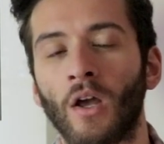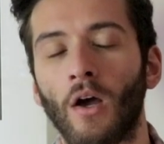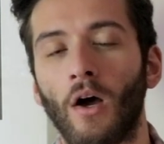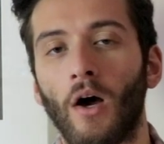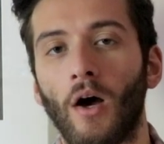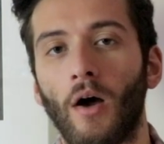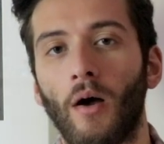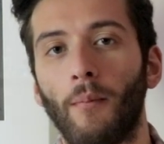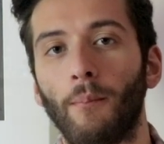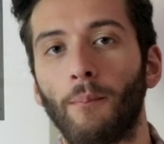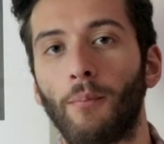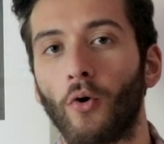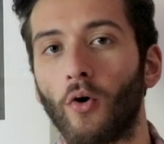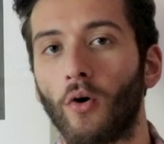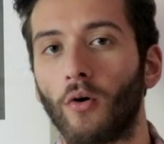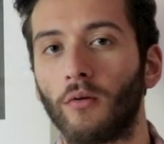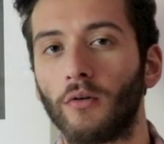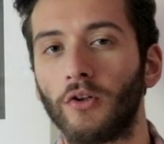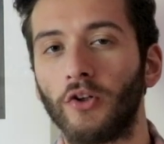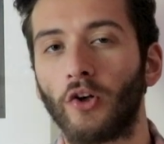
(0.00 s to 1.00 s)
um,
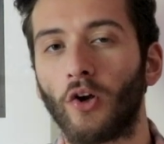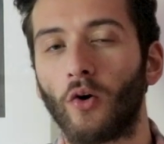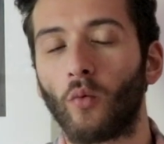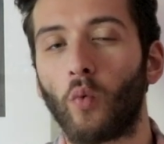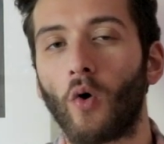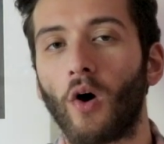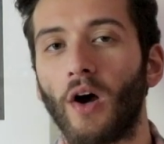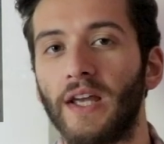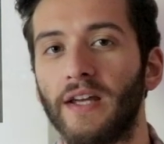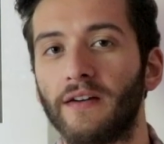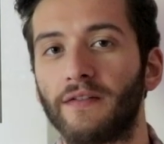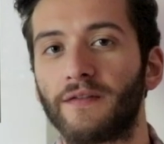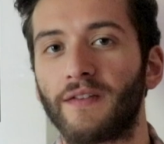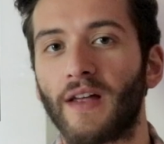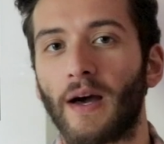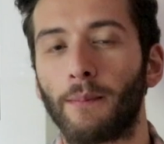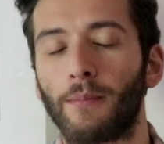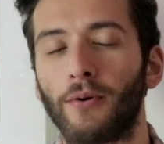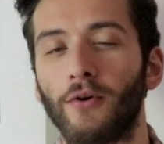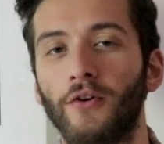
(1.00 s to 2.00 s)
but you know what if
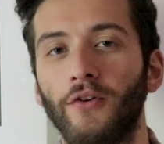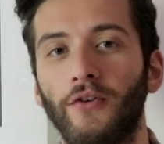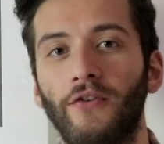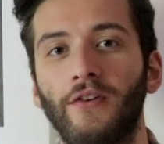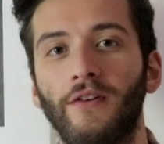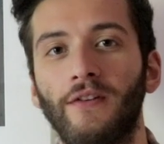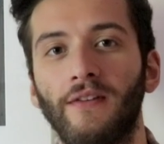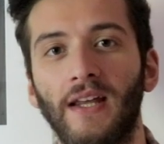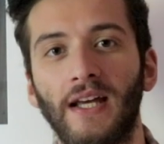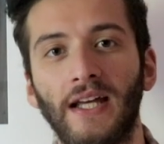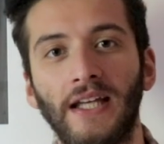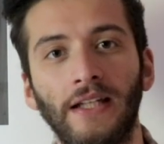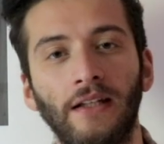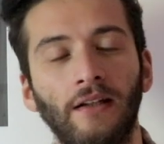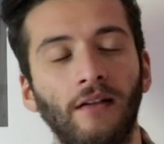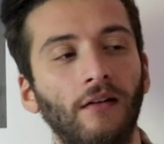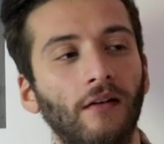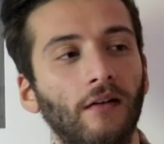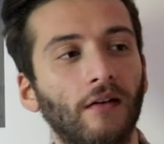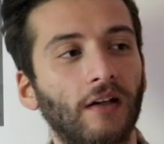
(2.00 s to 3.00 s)
that person
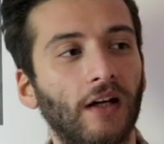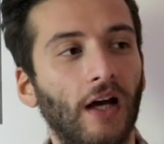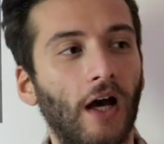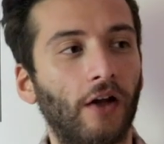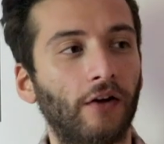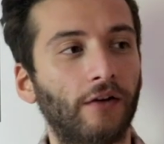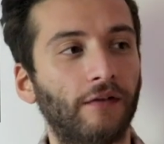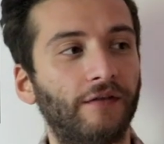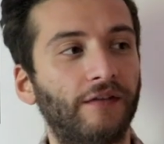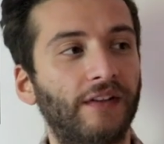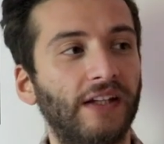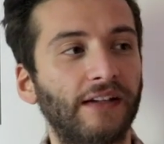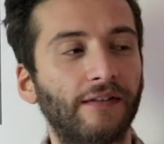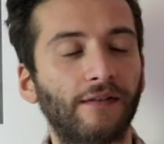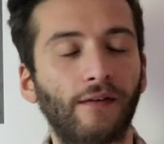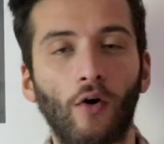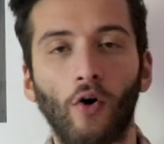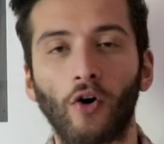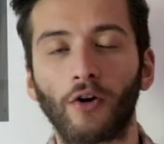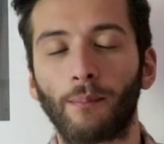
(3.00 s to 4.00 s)
then kind of
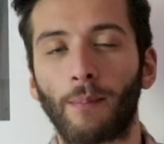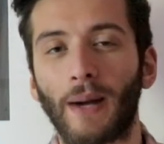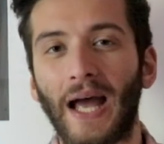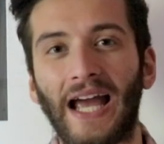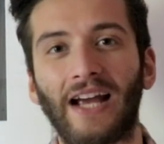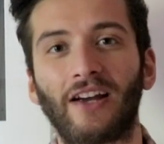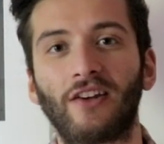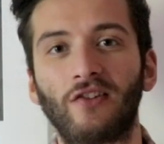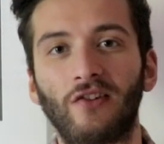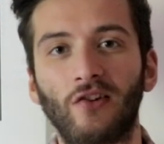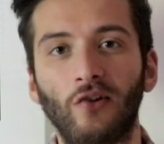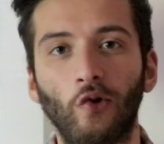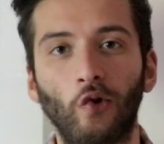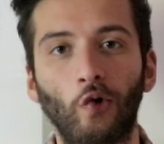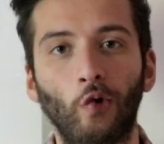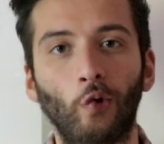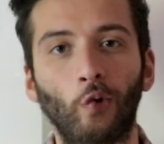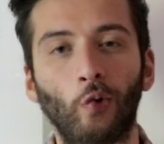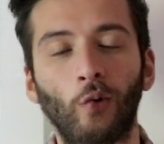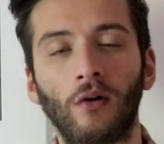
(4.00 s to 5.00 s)
default back
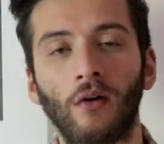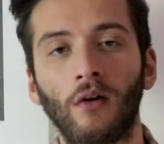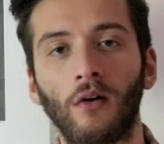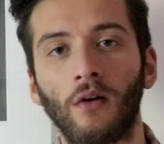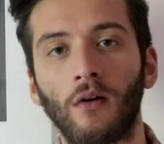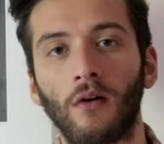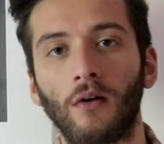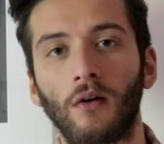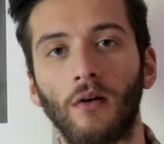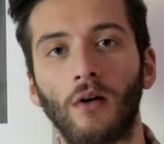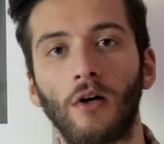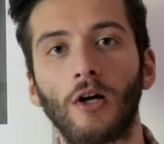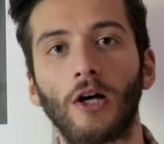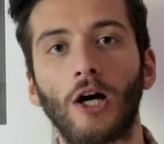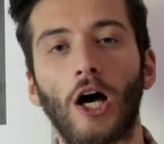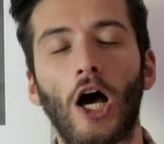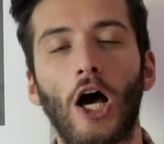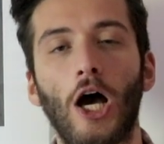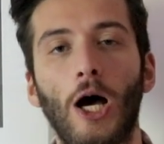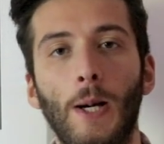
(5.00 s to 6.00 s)
to
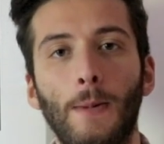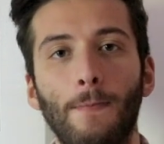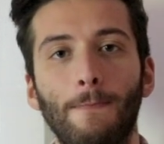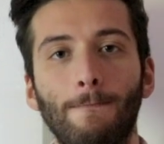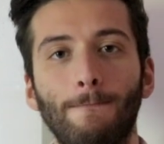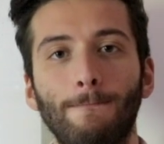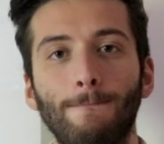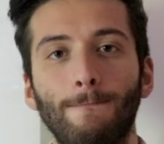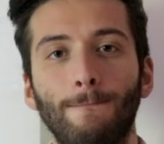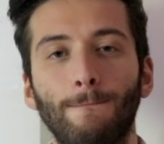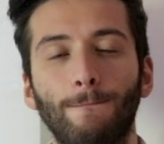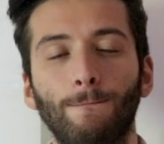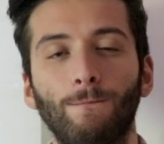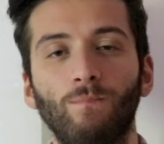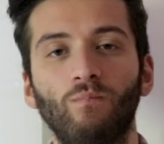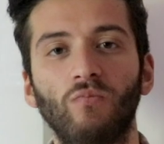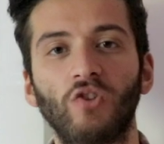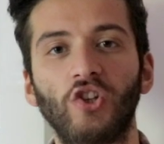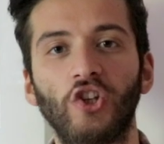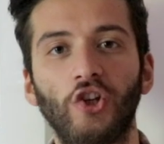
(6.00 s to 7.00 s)
um,
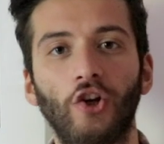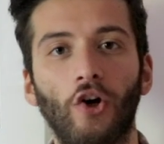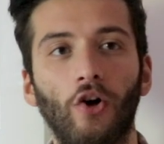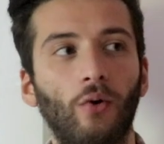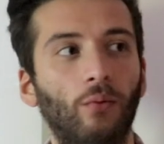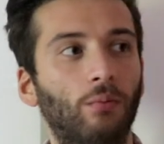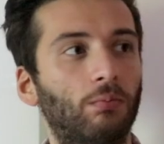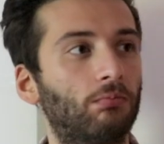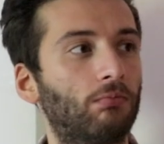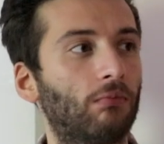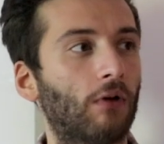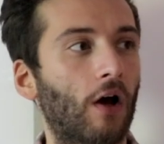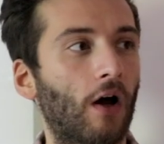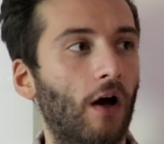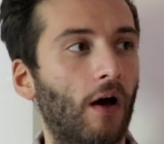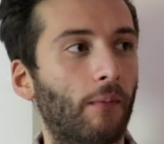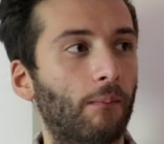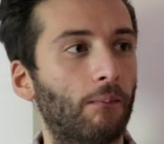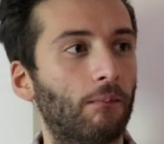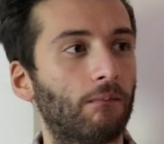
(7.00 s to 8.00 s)
you know
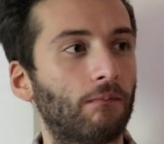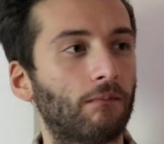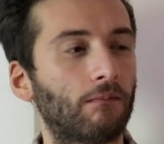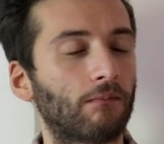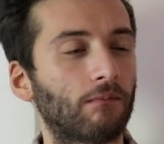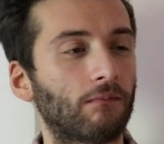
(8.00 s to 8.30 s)
um,